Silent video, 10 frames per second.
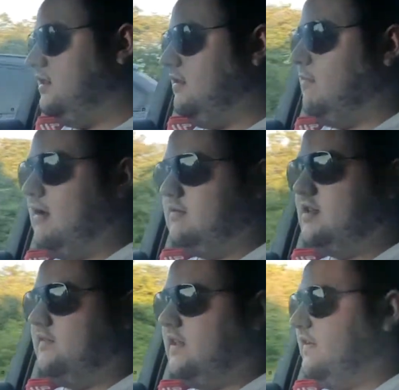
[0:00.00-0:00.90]
the
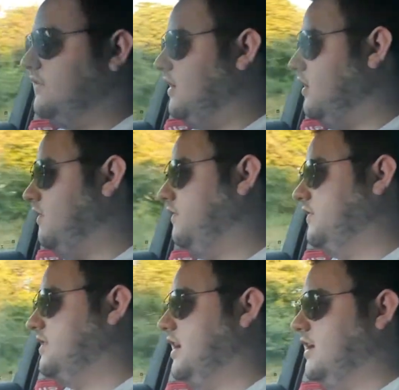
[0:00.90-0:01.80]
mount I've left at home
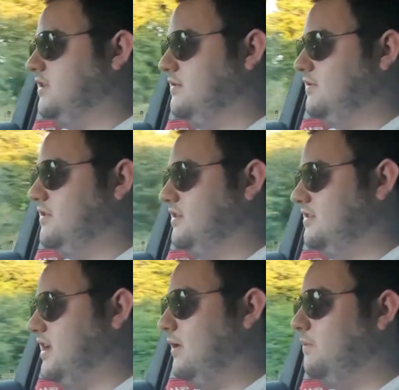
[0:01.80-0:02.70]
for starters, which
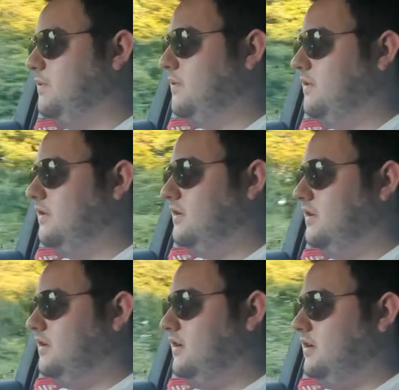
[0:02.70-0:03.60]
doesn't help.
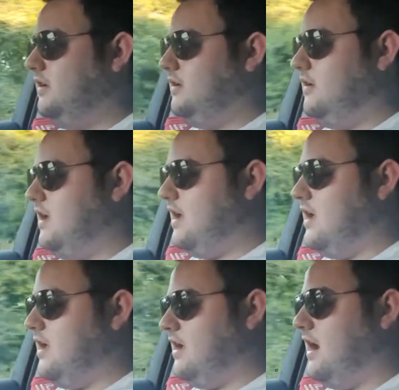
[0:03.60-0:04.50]

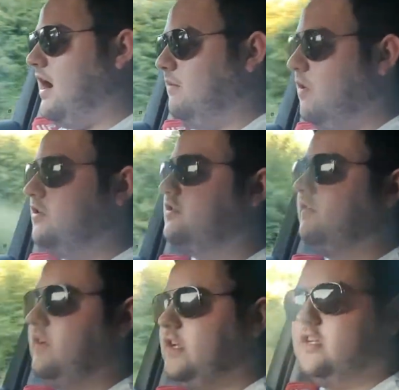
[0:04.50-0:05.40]
I was
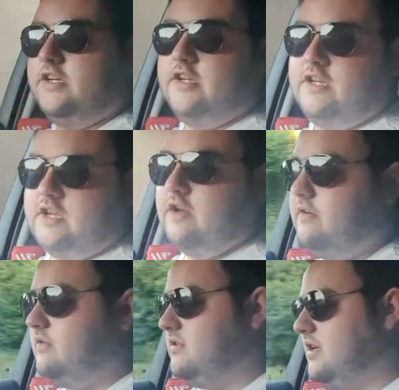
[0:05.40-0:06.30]
originally going to
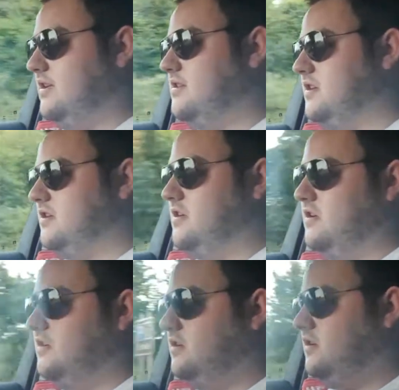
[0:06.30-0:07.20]
use it
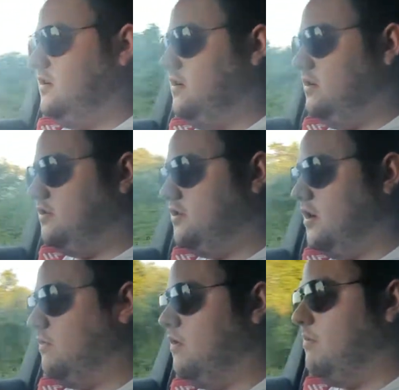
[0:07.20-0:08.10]
to
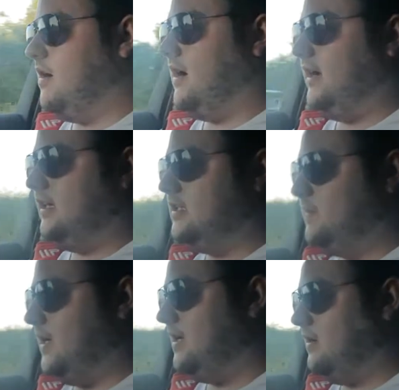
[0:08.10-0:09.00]
show what my
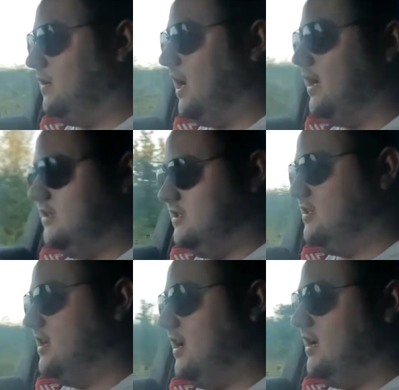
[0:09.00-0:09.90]
speedo gauge is
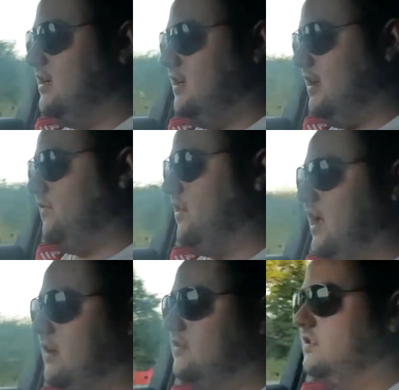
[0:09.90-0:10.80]
saying and everything
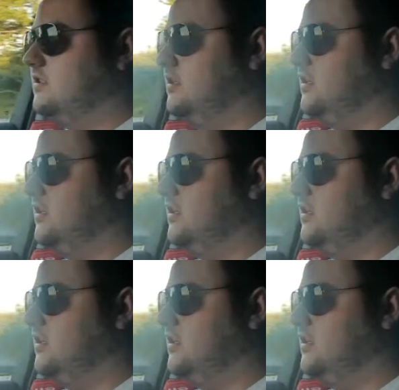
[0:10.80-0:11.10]
else,